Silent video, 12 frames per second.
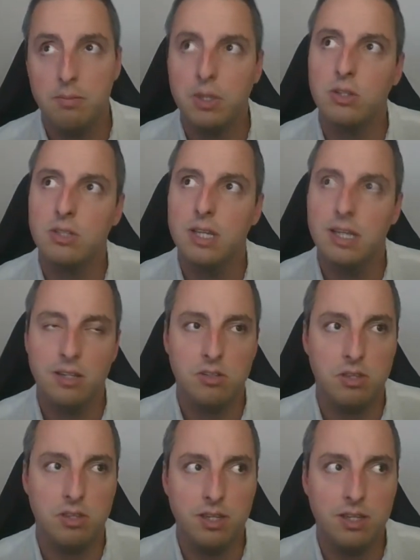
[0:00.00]
because
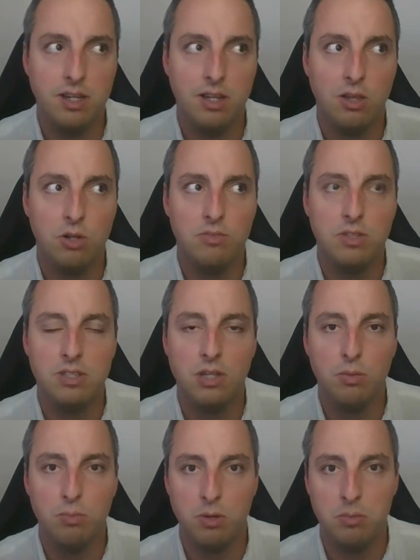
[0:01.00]
here's the thing, a lot of these
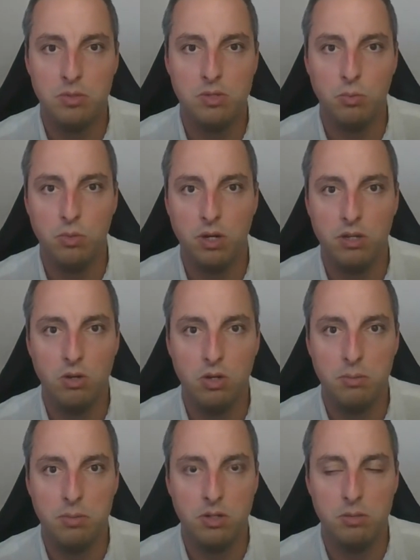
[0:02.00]
health problems I
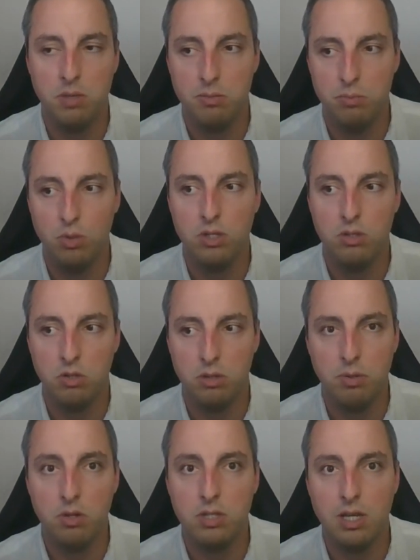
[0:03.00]
talk about in my book and on
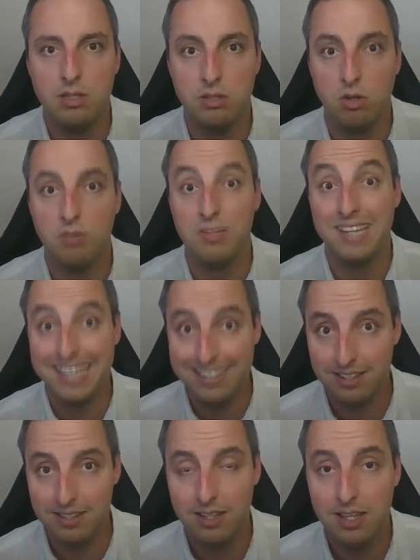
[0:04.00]
the podcast, they're often
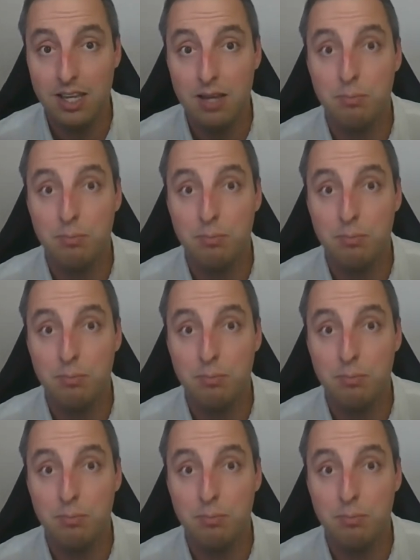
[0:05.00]
hidden.